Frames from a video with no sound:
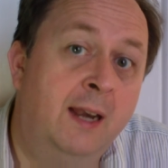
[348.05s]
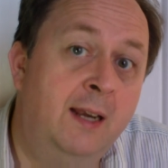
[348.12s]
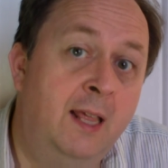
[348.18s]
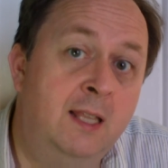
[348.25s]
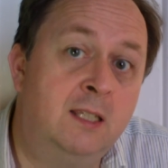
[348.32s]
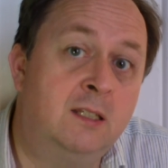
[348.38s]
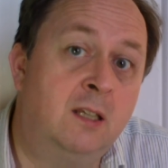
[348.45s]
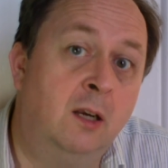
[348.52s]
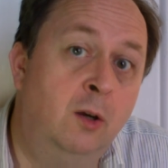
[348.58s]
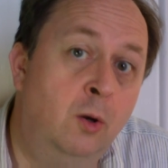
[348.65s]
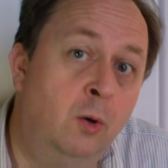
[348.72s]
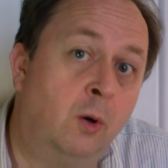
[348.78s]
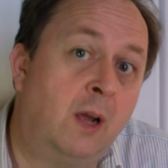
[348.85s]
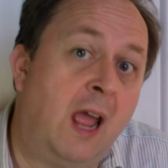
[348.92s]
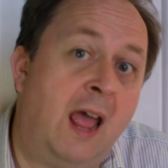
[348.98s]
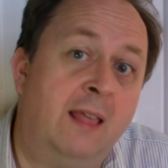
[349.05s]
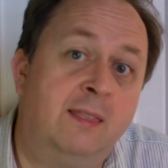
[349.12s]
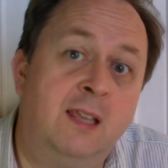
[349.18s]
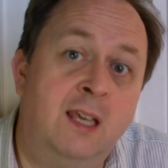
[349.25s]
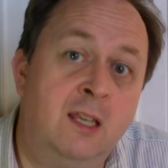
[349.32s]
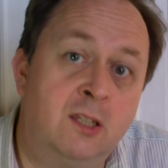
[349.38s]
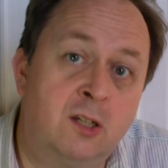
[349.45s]
needs to look at
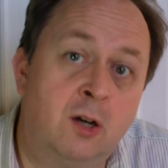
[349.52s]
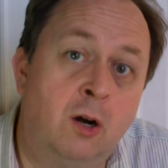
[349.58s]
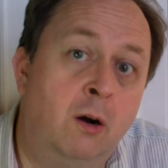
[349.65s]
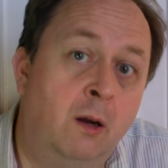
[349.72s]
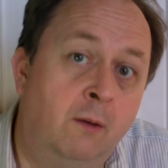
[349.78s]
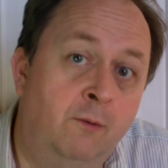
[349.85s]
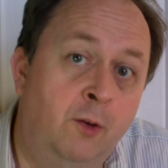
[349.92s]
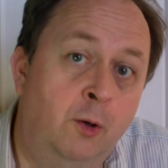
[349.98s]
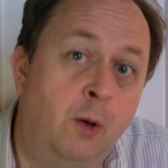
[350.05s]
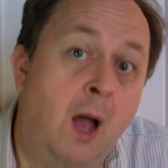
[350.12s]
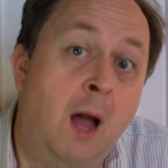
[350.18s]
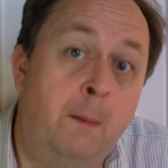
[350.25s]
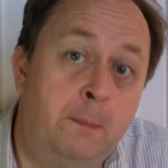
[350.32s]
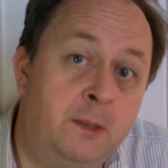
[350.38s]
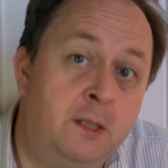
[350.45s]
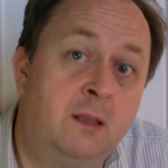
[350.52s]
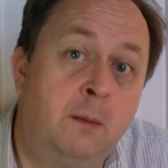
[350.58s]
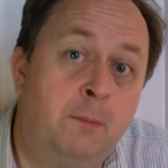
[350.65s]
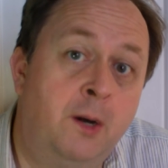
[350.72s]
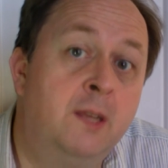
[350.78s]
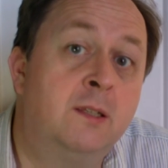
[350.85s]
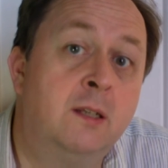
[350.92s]
the historic view up to the
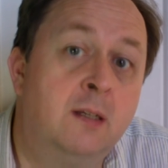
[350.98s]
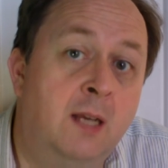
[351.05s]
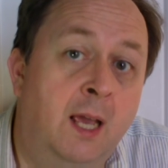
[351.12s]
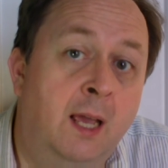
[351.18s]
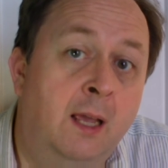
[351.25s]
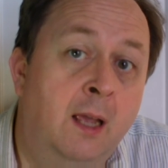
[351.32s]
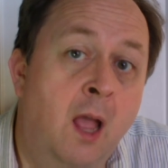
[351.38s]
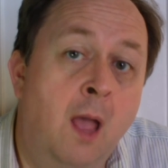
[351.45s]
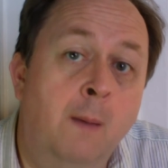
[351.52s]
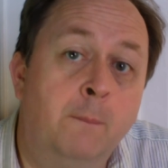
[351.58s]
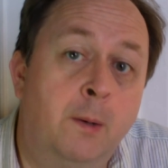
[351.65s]
present day,